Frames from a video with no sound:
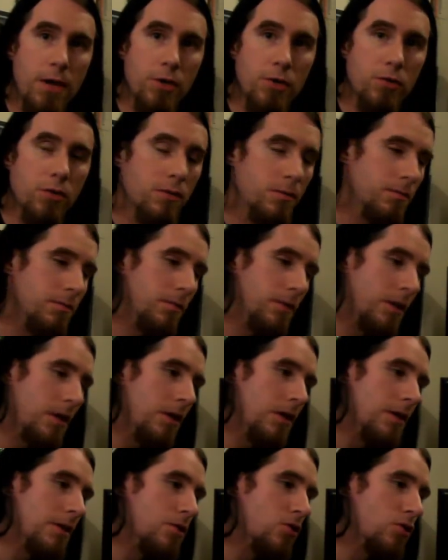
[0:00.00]
manual.
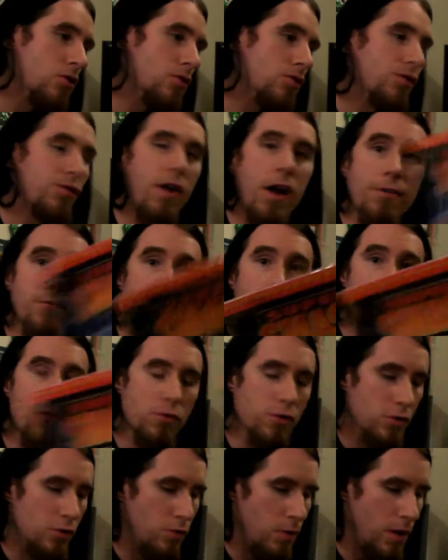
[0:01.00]
This one was
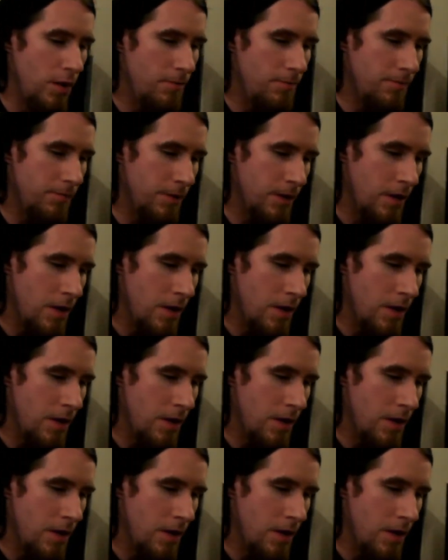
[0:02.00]
$5 as well.